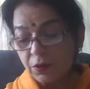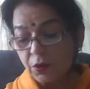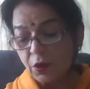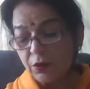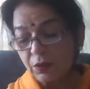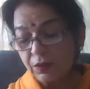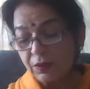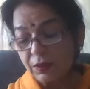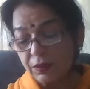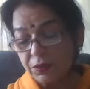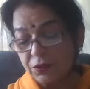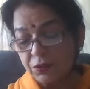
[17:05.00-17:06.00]
nor are
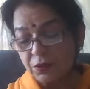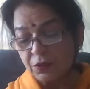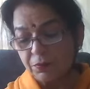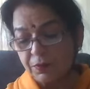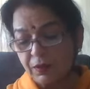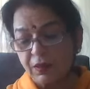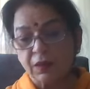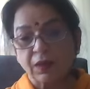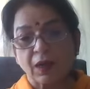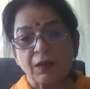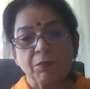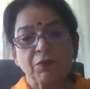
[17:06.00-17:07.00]
they disturbed at the
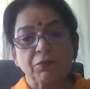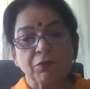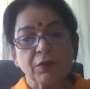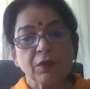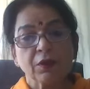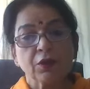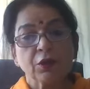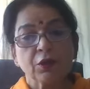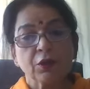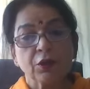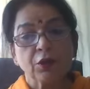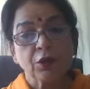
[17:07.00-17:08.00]
time of
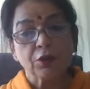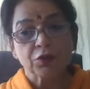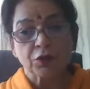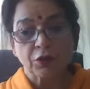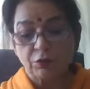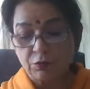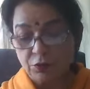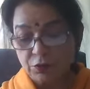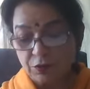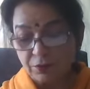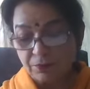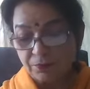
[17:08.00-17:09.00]

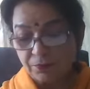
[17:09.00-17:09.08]
dissolution.